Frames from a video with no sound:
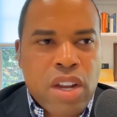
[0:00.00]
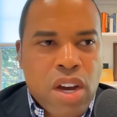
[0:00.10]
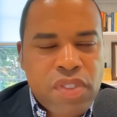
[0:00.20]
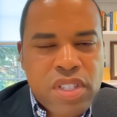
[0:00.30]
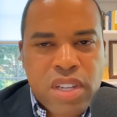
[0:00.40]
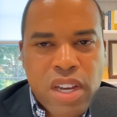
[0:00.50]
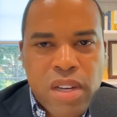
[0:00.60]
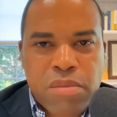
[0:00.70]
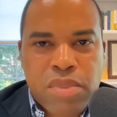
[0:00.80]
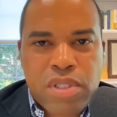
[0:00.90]
And
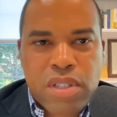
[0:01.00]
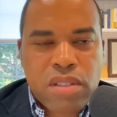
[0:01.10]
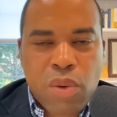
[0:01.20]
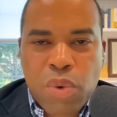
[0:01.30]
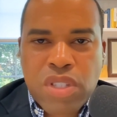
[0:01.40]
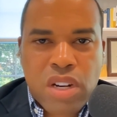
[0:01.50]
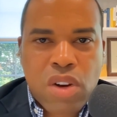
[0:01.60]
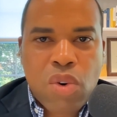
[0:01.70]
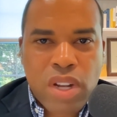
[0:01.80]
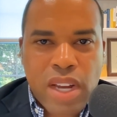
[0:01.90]
oftentimes there wasn't a
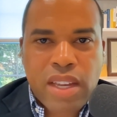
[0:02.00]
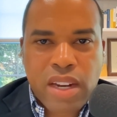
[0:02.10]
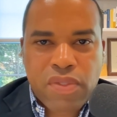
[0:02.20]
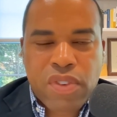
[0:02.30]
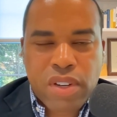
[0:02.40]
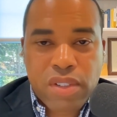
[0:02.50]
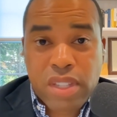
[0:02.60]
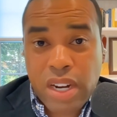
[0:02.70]
whole lot that I could